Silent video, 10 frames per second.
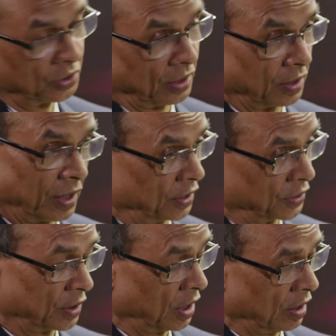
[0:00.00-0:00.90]

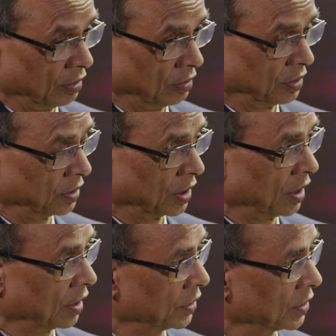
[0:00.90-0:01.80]
malformation, the
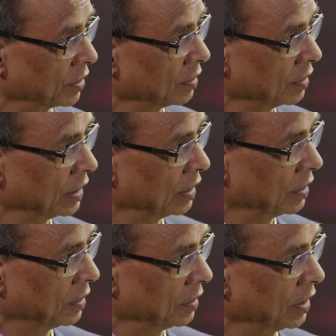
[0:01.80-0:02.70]
Mullerian
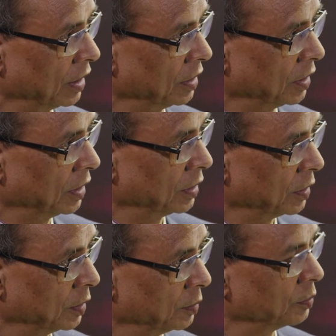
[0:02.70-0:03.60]
malformation. So thank you very
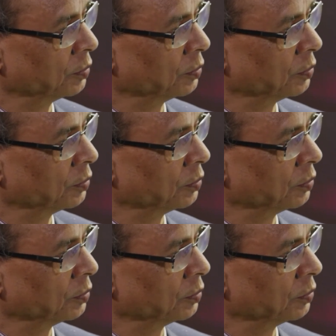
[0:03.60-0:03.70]
much, sir.